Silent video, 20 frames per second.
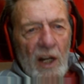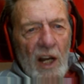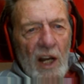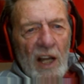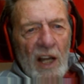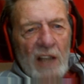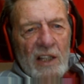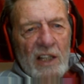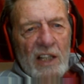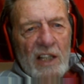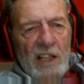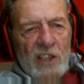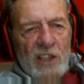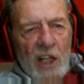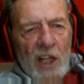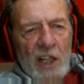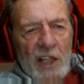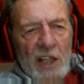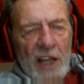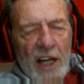and they
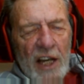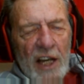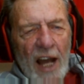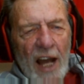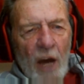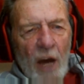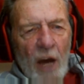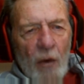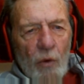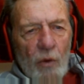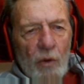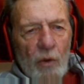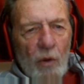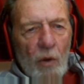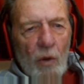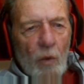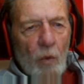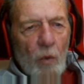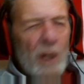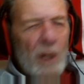said, "Get out."
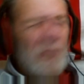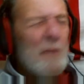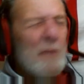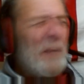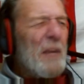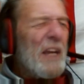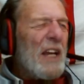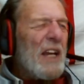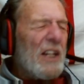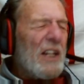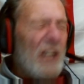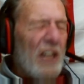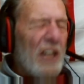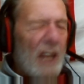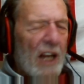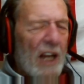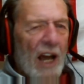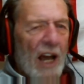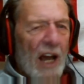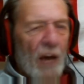What do you mean,
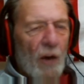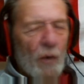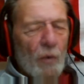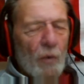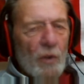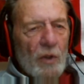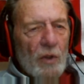get out?